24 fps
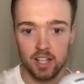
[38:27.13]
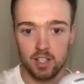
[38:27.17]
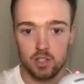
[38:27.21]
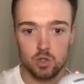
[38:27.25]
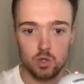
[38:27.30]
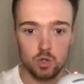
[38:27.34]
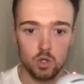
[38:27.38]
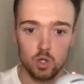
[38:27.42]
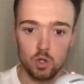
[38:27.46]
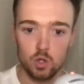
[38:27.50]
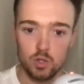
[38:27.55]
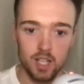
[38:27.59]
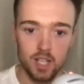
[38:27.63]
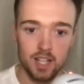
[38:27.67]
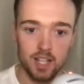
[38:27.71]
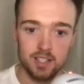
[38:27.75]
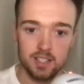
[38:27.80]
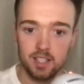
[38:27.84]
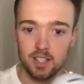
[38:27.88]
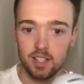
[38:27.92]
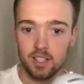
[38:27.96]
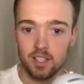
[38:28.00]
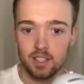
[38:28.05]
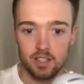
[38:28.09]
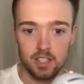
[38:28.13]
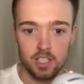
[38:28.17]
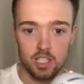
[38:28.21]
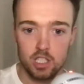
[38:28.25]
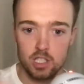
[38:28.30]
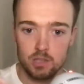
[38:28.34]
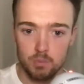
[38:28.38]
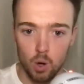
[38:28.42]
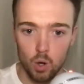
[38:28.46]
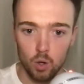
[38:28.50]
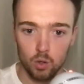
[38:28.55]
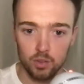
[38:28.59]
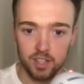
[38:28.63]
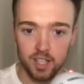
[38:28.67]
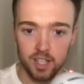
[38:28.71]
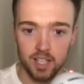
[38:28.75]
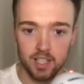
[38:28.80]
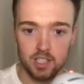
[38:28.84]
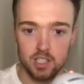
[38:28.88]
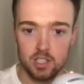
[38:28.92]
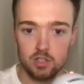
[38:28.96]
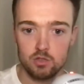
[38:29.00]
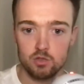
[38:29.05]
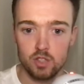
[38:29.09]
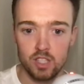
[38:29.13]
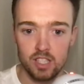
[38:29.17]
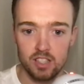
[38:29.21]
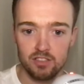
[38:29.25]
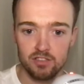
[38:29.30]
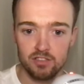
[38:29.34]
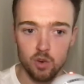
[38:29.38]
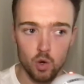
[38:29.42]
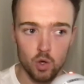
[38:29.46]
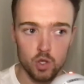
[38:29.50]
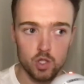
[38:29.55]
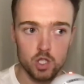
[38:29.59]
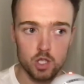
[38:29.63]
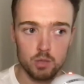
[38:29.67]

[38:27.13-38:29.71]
So you did these small things that reinforced